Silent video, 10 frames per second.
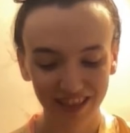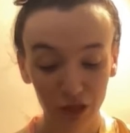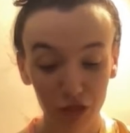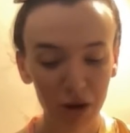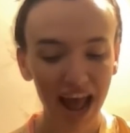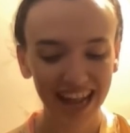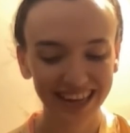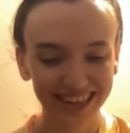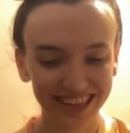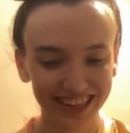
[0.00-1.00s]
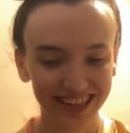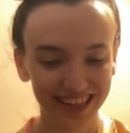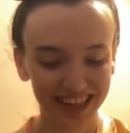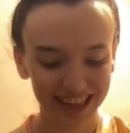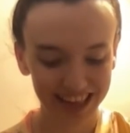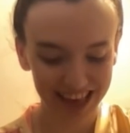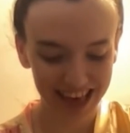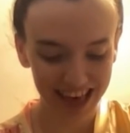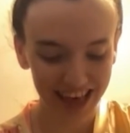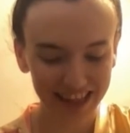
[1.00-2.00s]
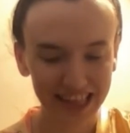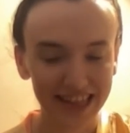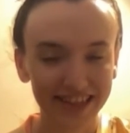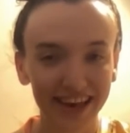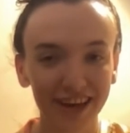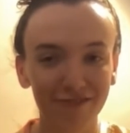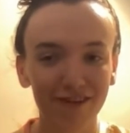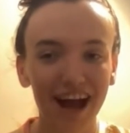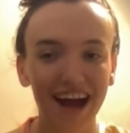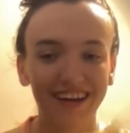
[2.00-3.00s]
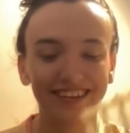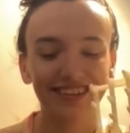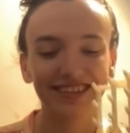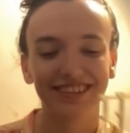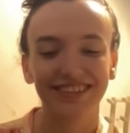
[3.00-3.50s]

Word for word: the thread and the second racked